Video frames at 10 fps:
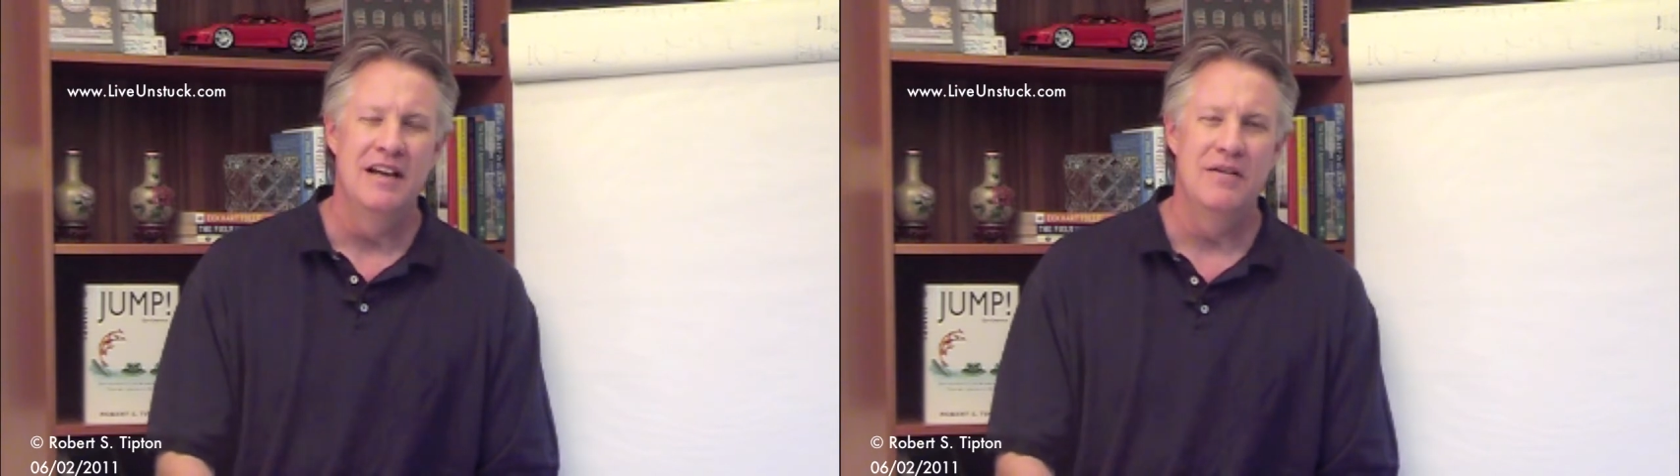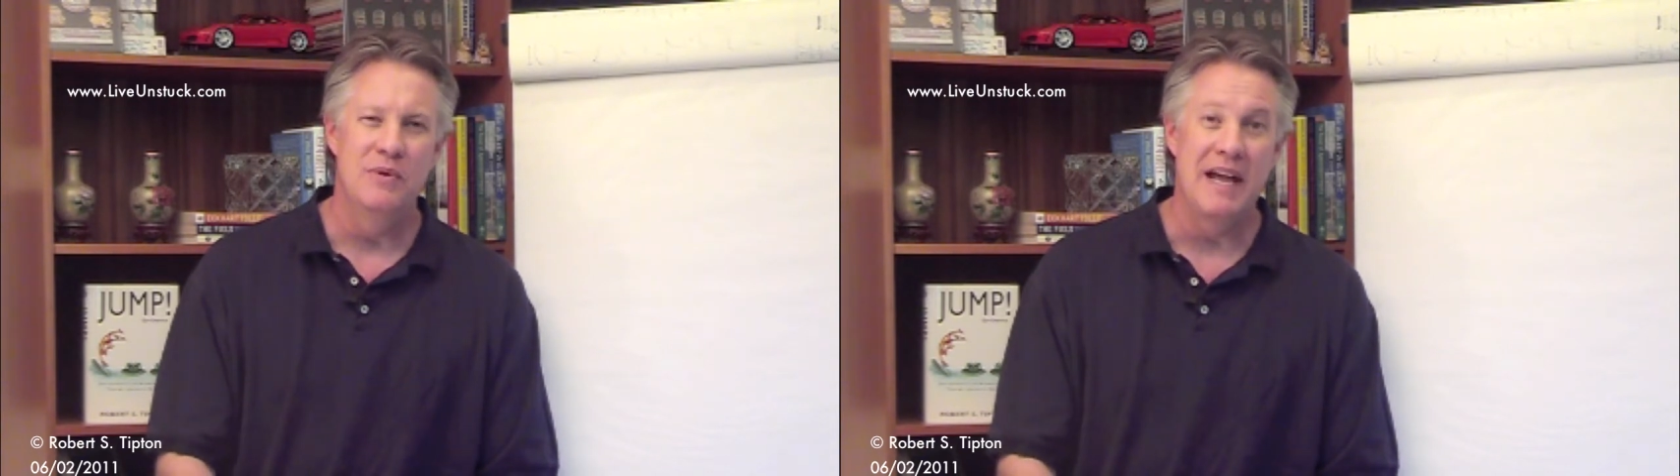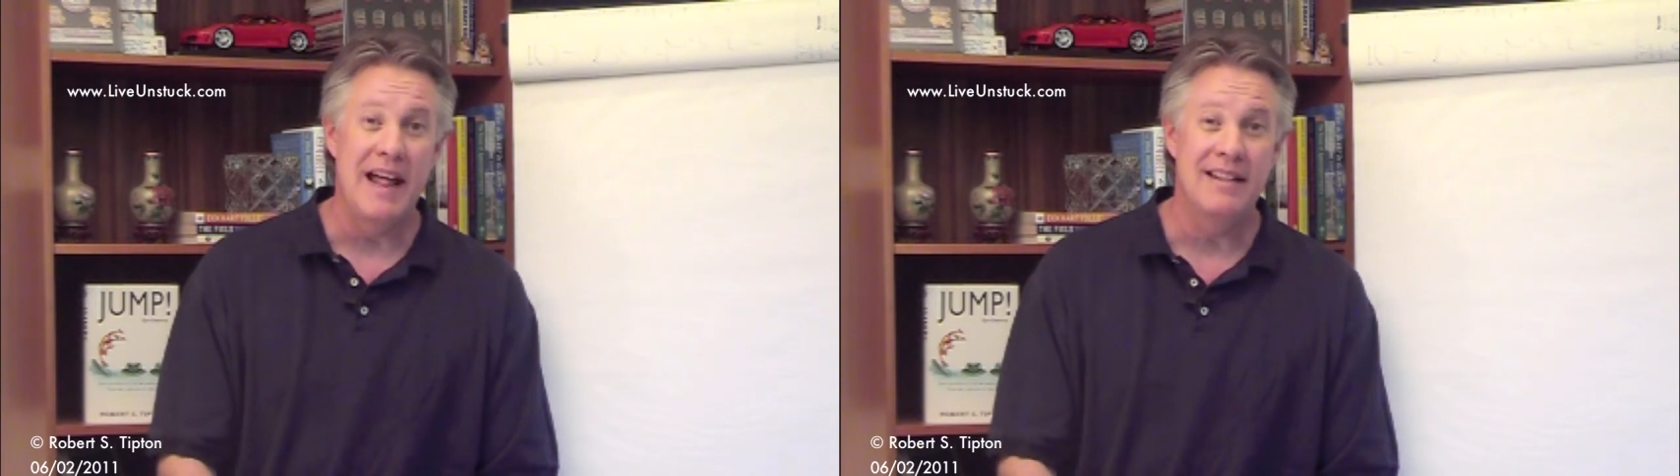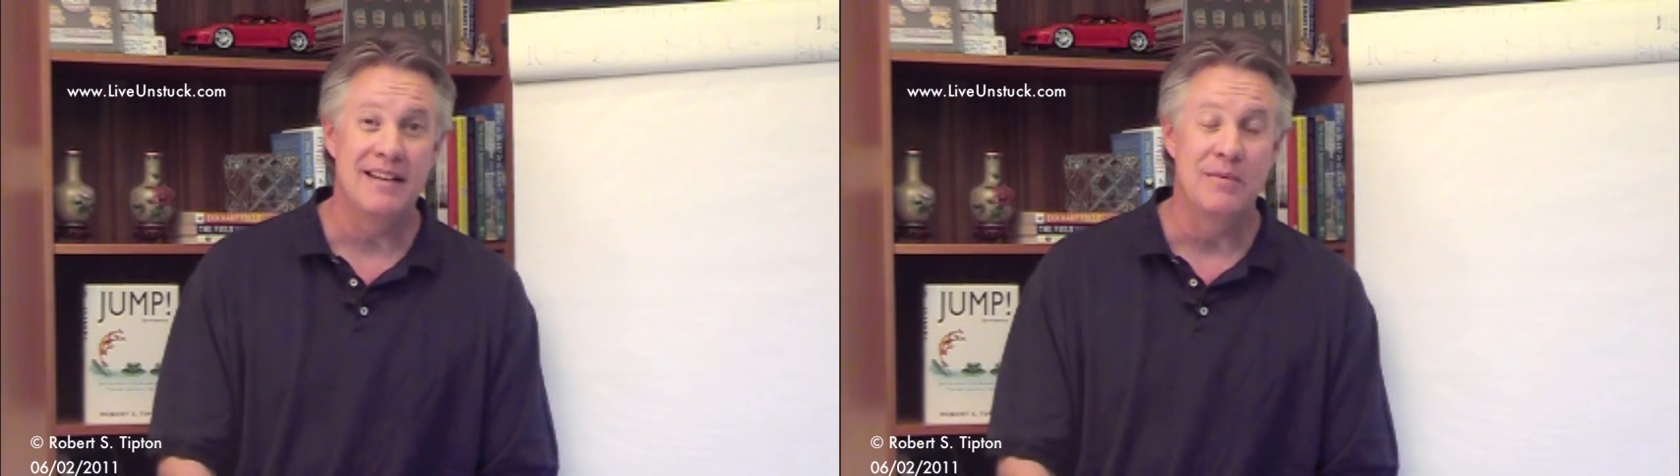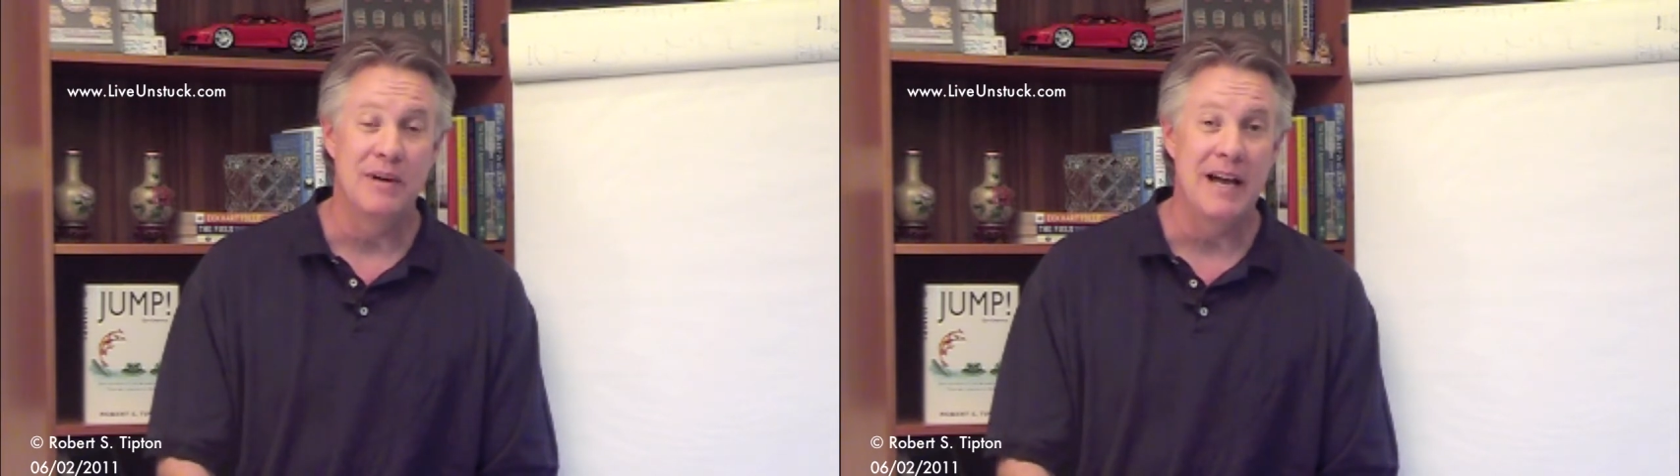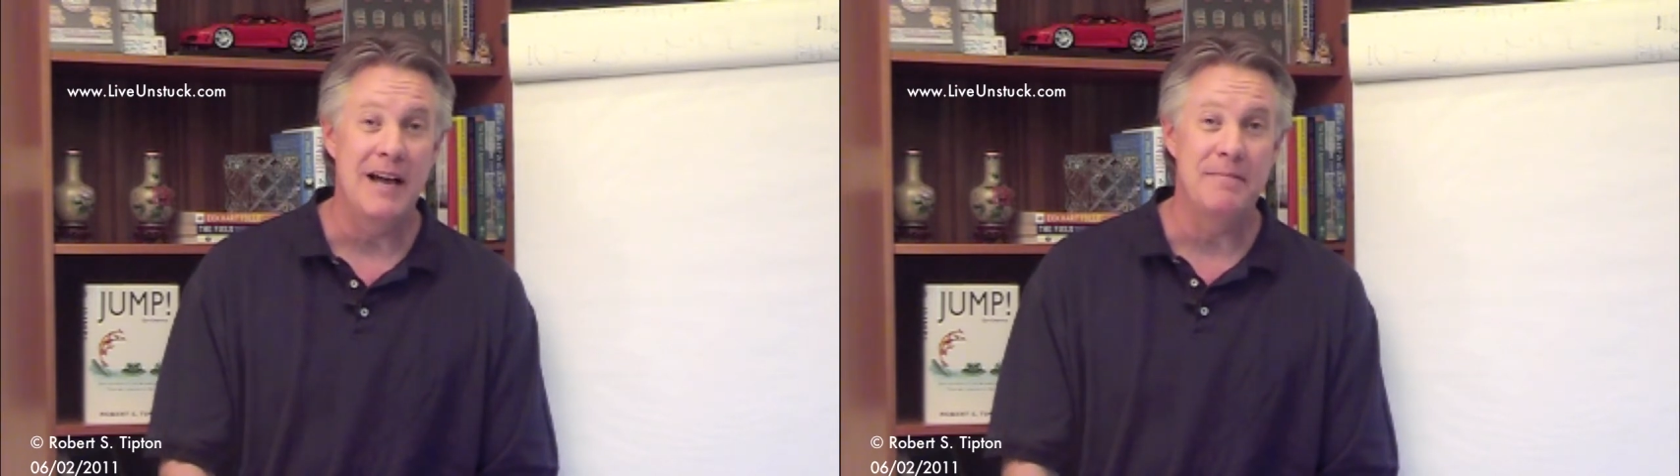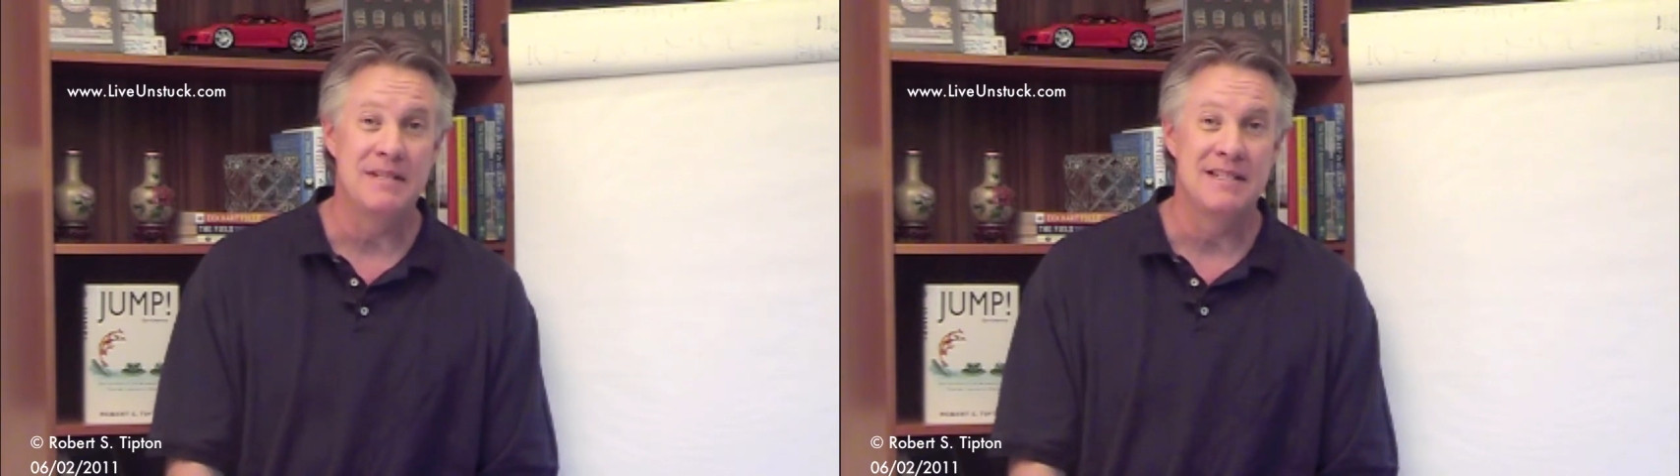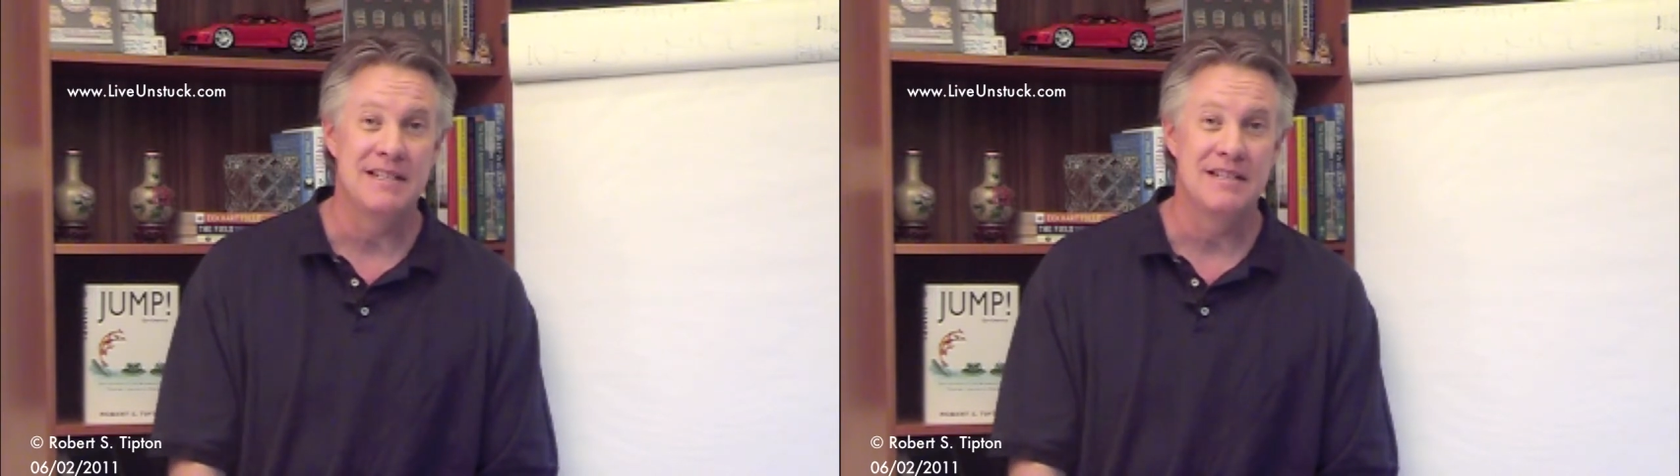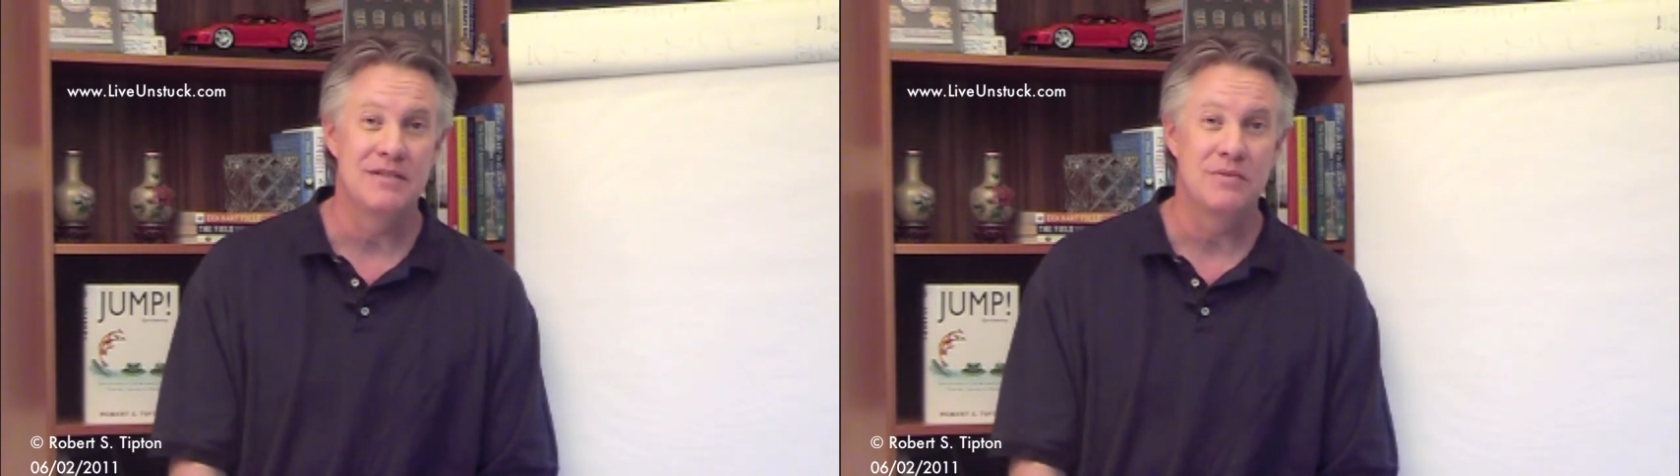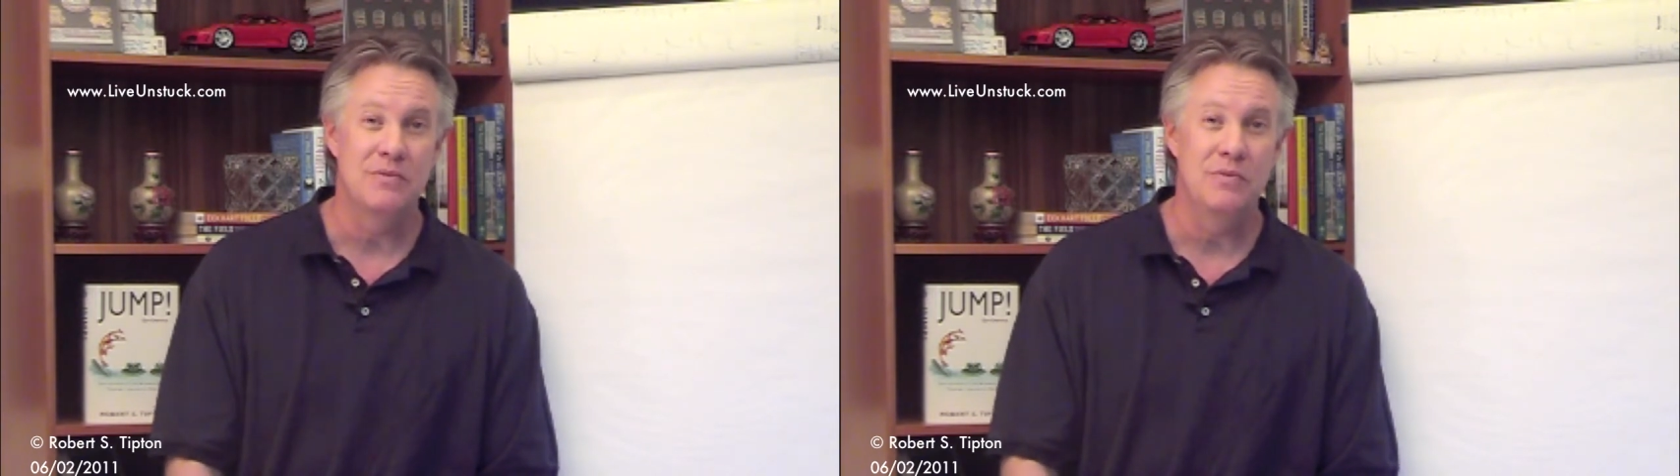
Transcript: In reality, what happens is